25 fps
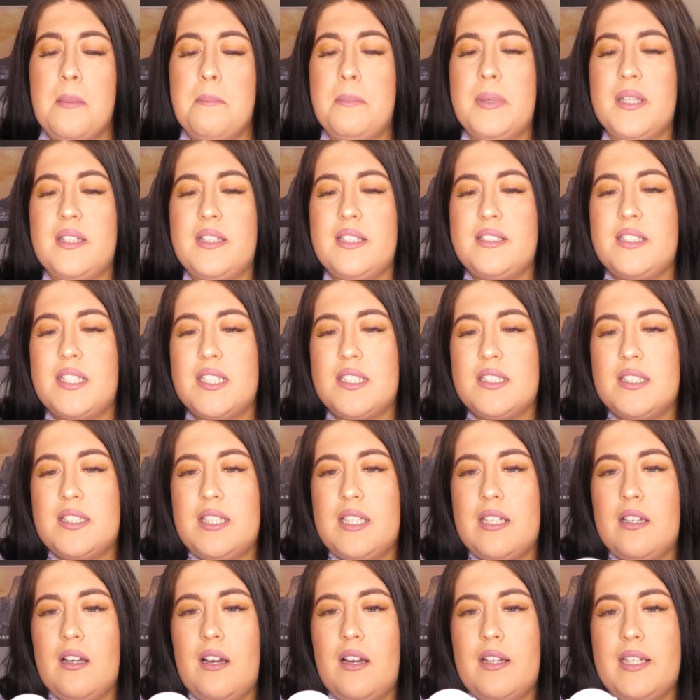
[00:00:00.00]
But this is
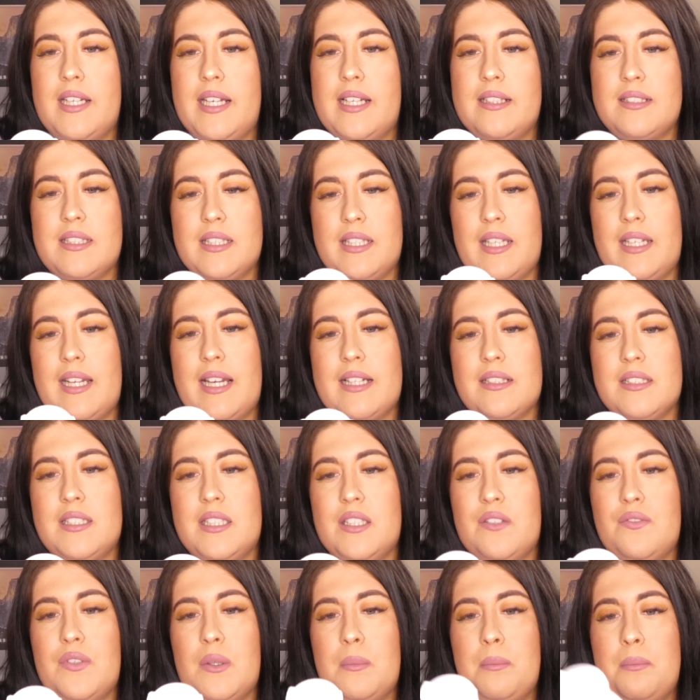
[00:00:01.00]
the Garnier Skin
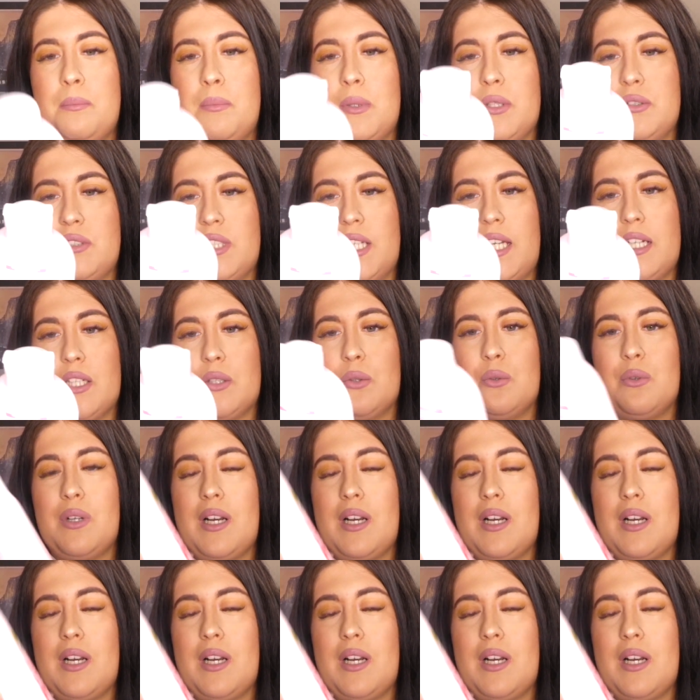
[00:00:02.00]
Active Botanical